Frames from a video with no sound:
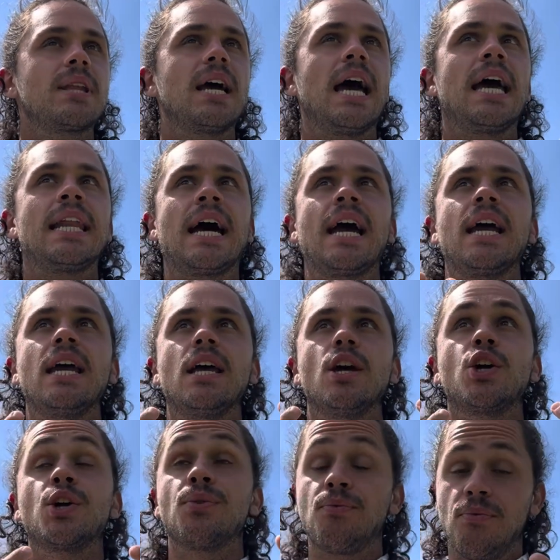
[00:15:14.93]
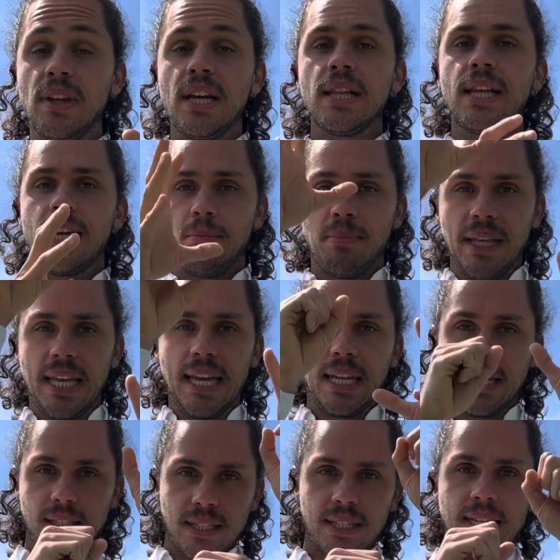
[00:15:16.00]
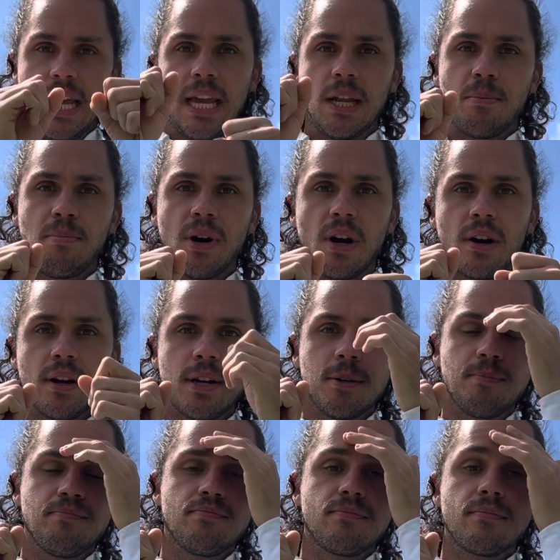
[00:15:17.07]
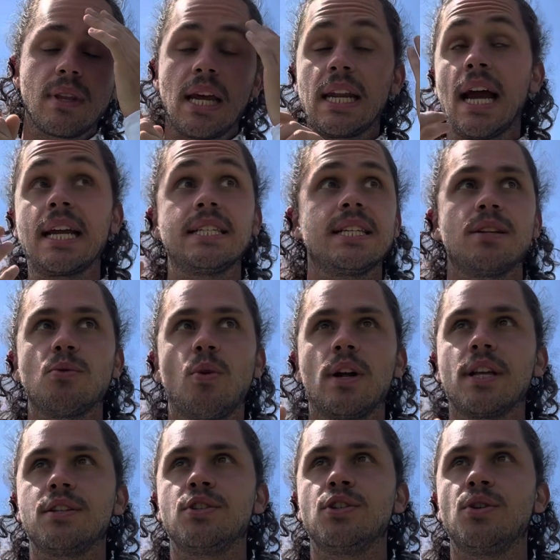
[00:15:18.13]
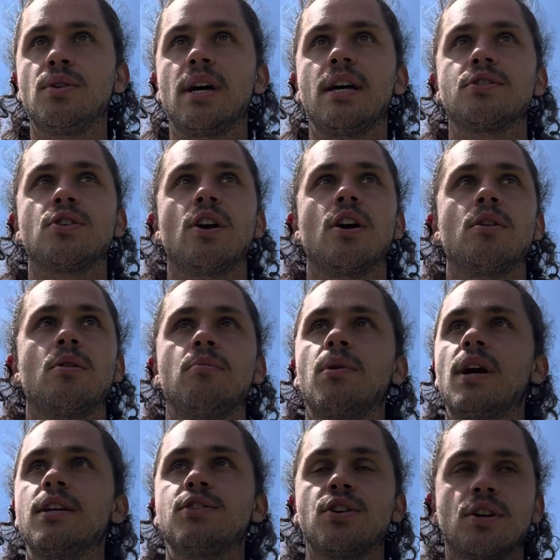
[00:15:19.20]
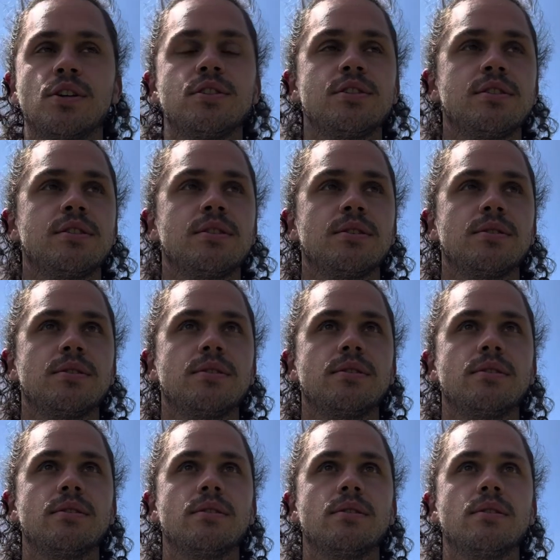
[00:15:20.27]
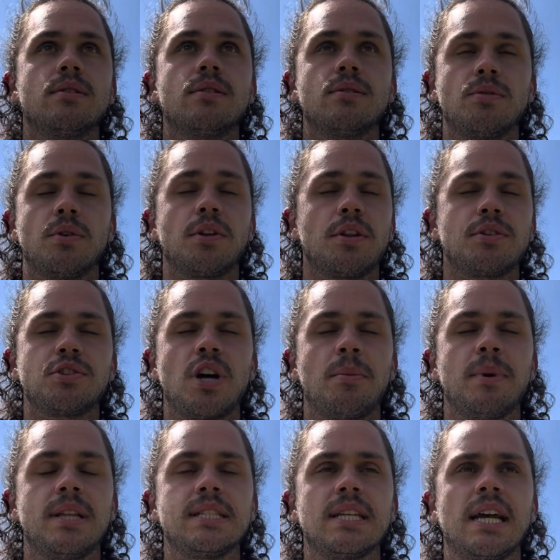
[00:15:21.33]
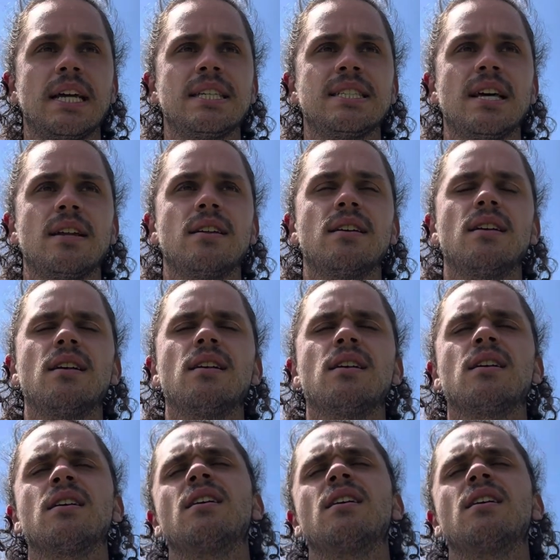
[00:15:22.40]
And I could feel it beginning to take it apart, and I didn't want it to do that. So I remember I turned to one of the shamans and I said, oh,